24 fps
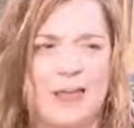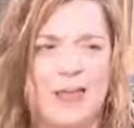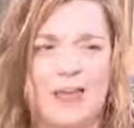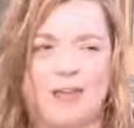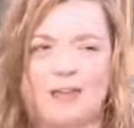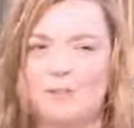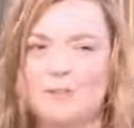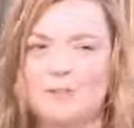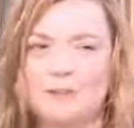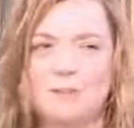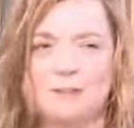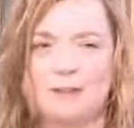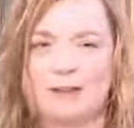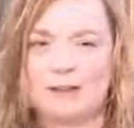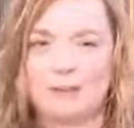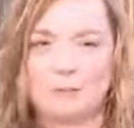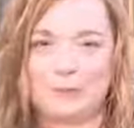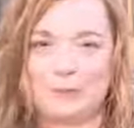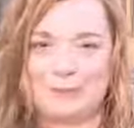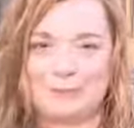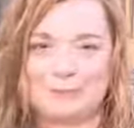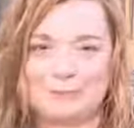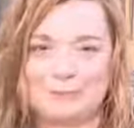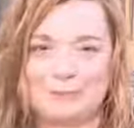Everybody
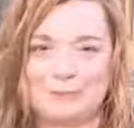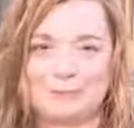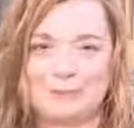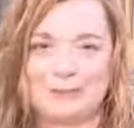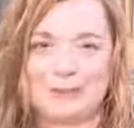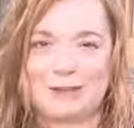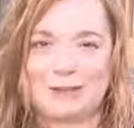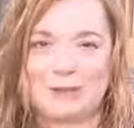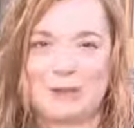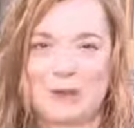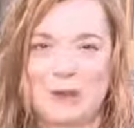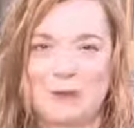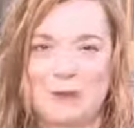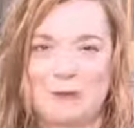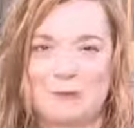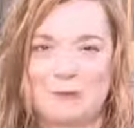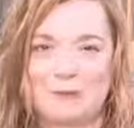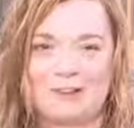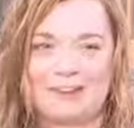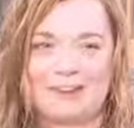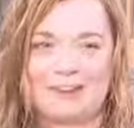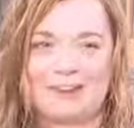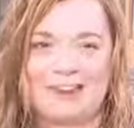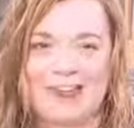wants to be
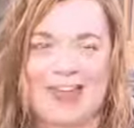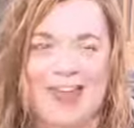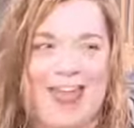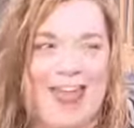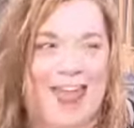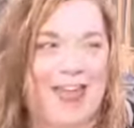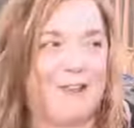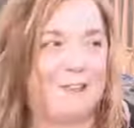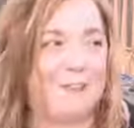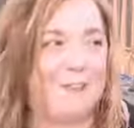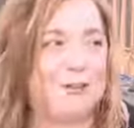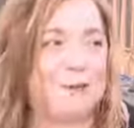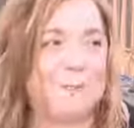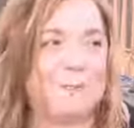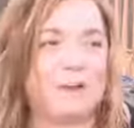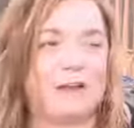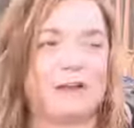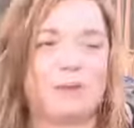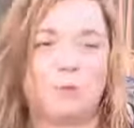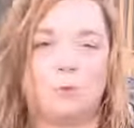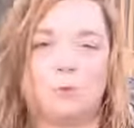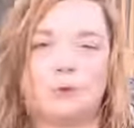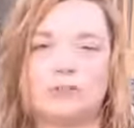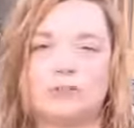known.
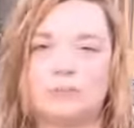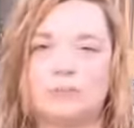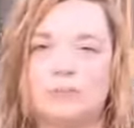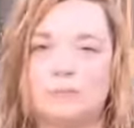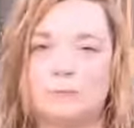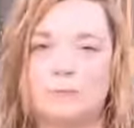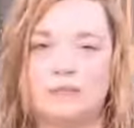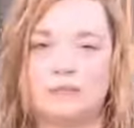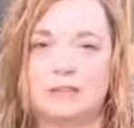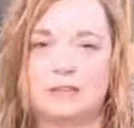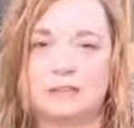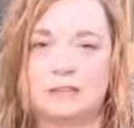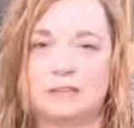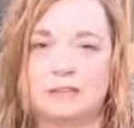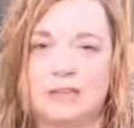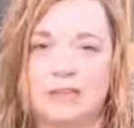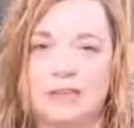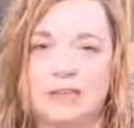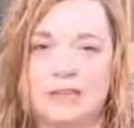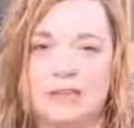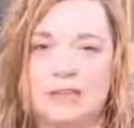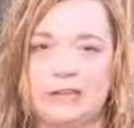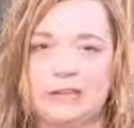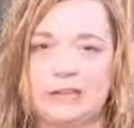Everybody wants to be
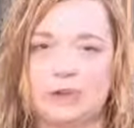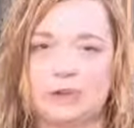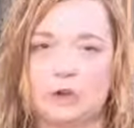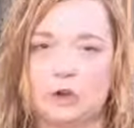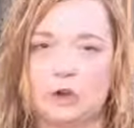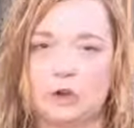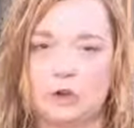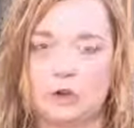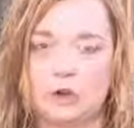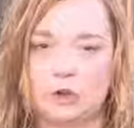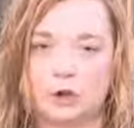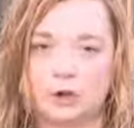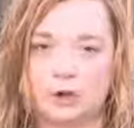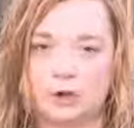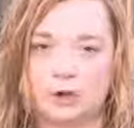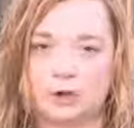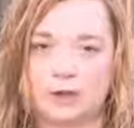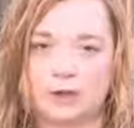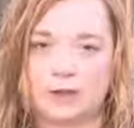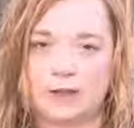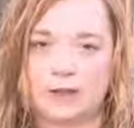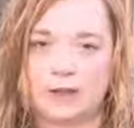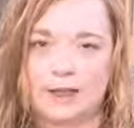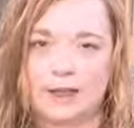seen and
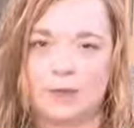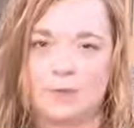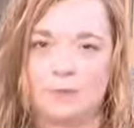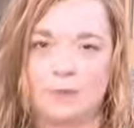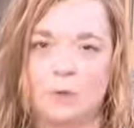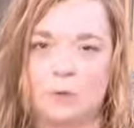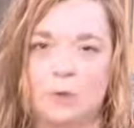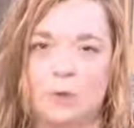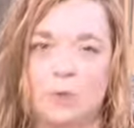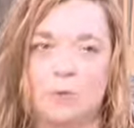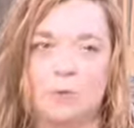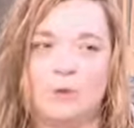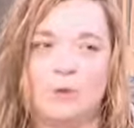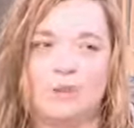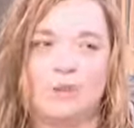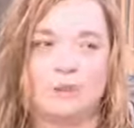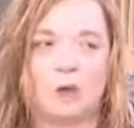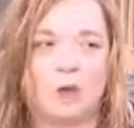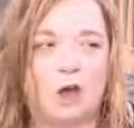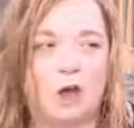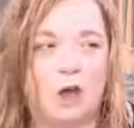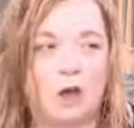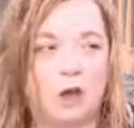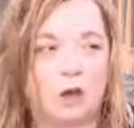heard. But when we
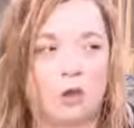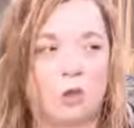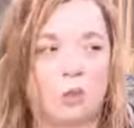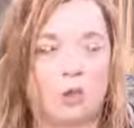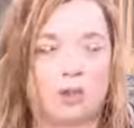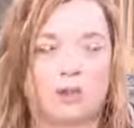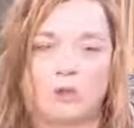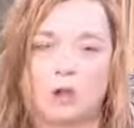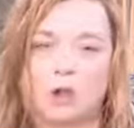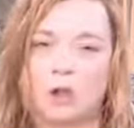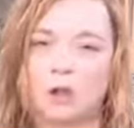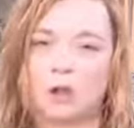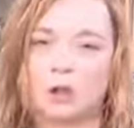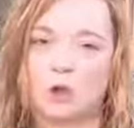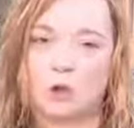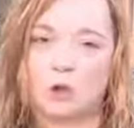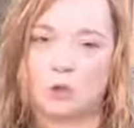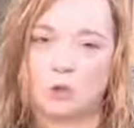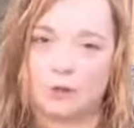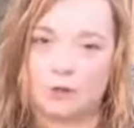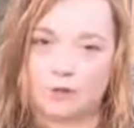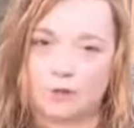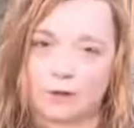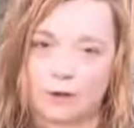talk
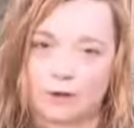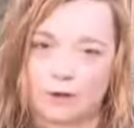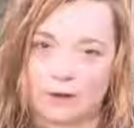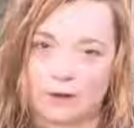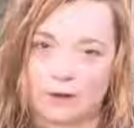over.